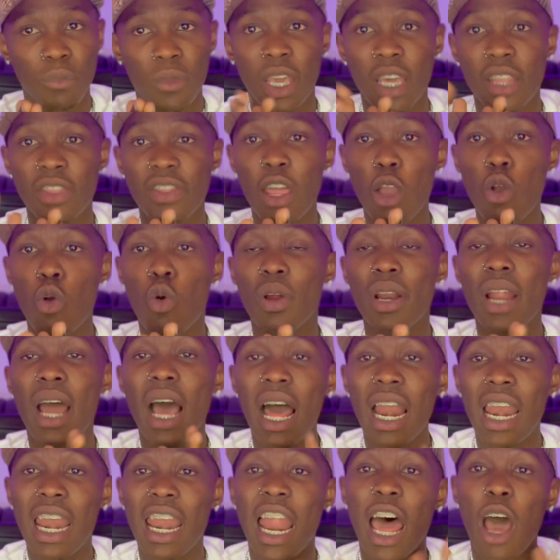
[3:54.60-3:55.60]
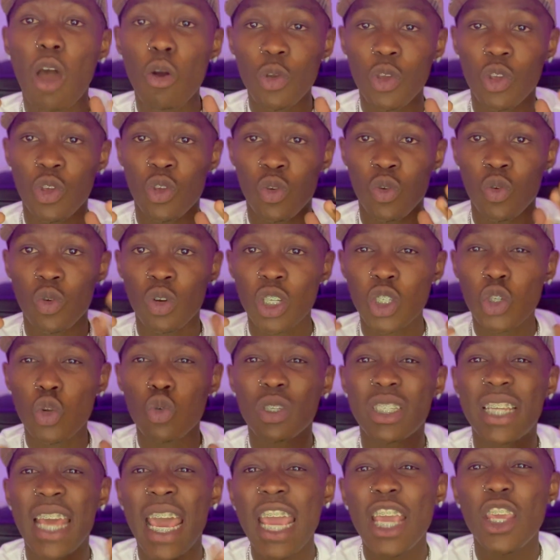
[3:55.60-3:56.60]
they're gonna allow you
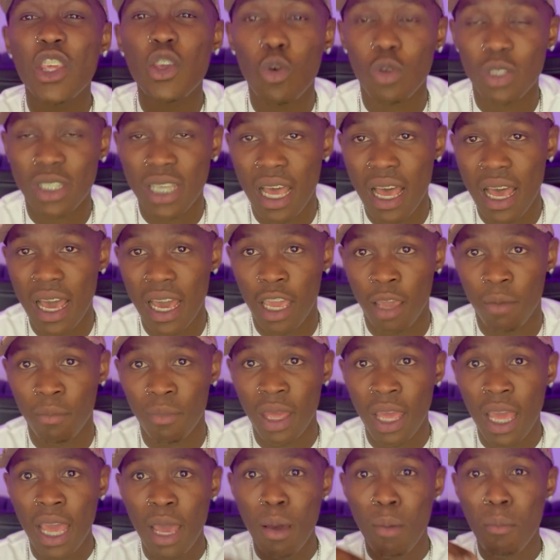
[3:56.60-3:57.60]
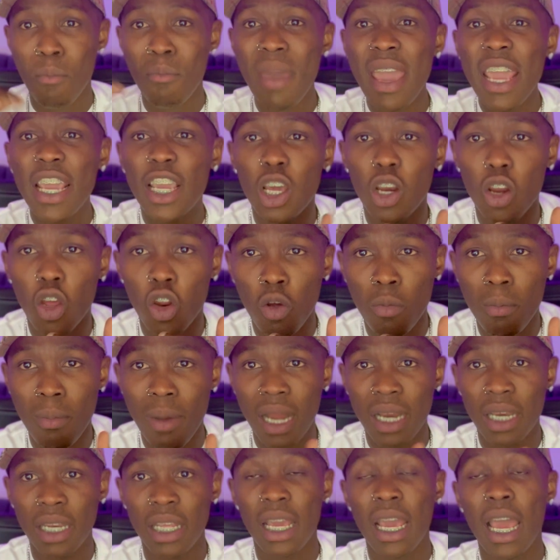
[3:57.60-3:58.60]
to take your time, make a lot of
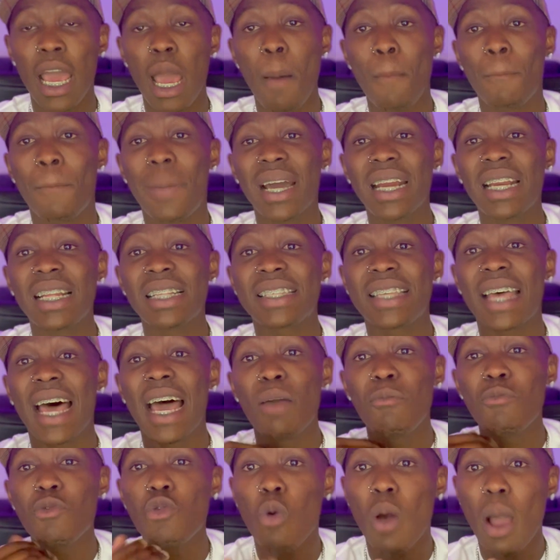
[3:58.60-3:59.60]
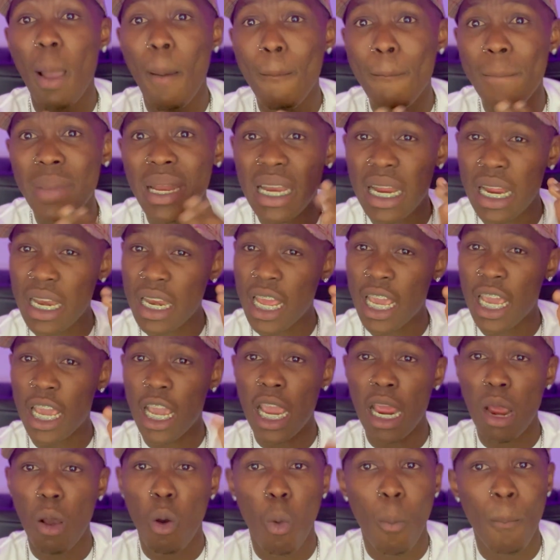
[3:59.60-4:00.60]
money. By the time you are a
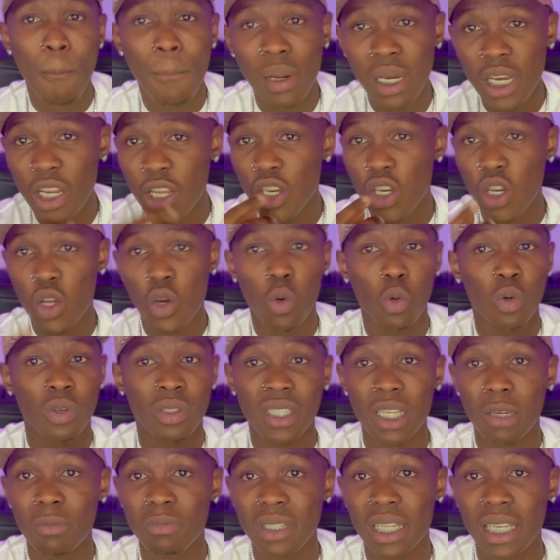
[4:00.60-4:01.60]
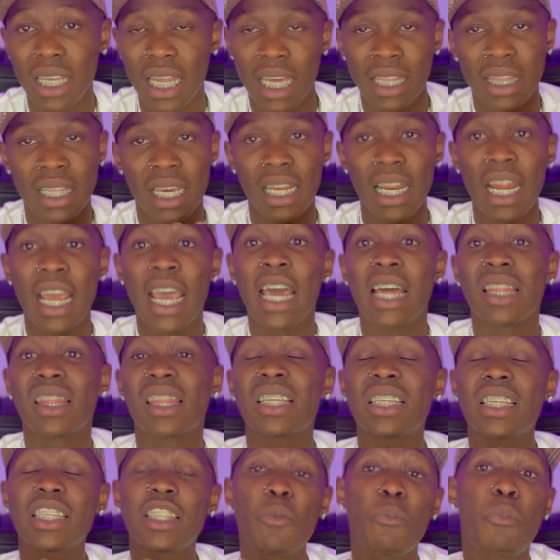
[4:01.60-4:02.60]
millionaire or billionaire or something like that,
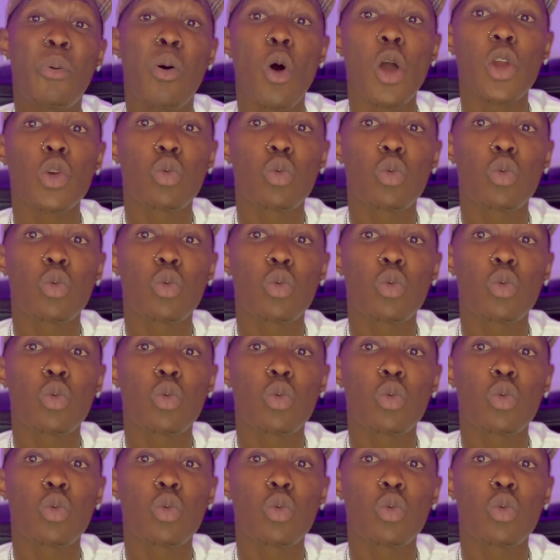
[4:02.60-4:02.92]
this is the point